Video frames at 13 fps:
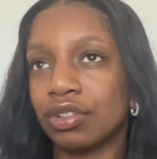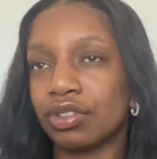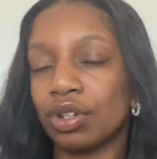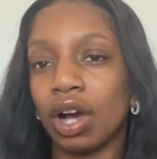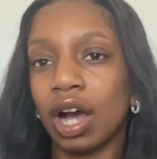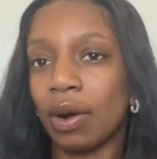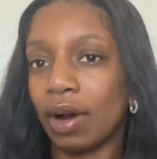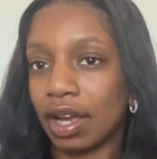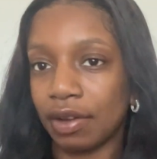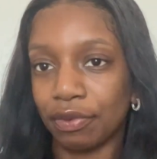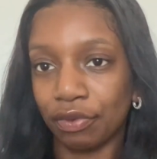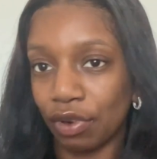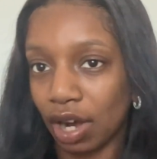how I
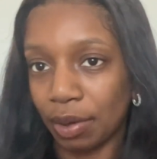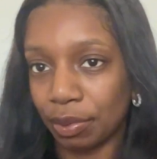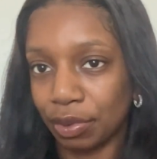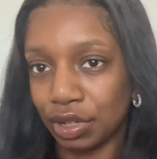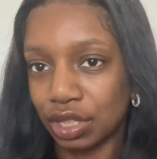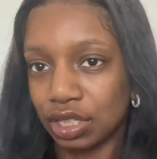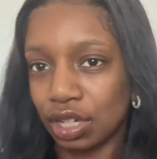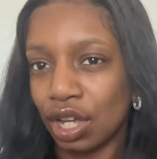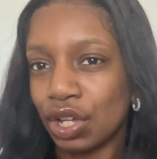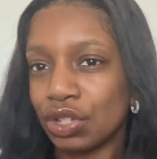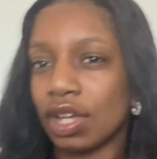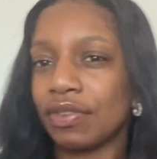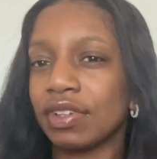thought I would.
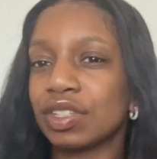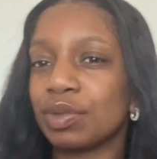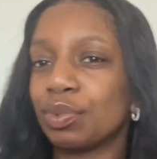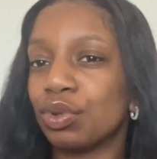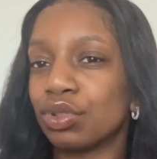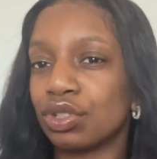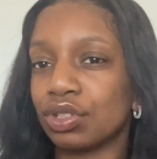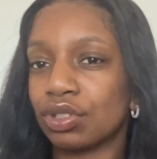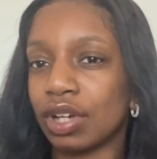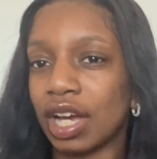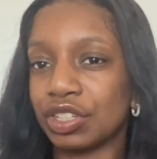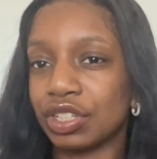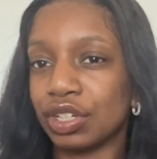So I think it's important
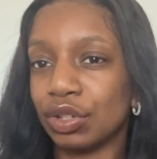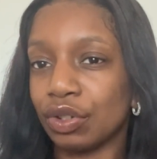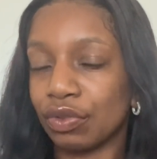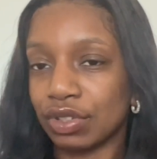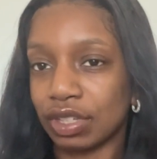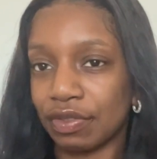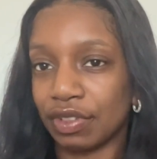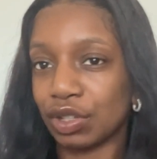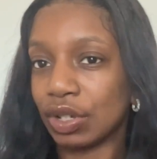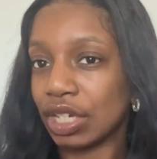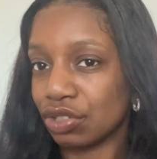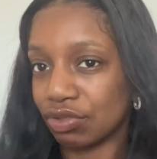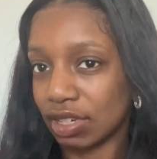to actually look for something
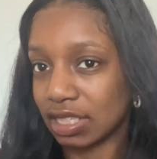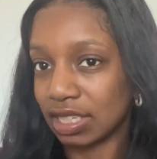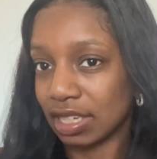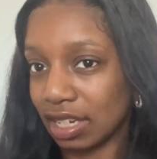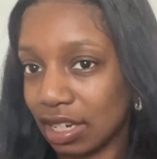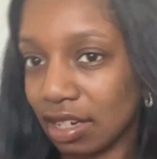you're interested in. So I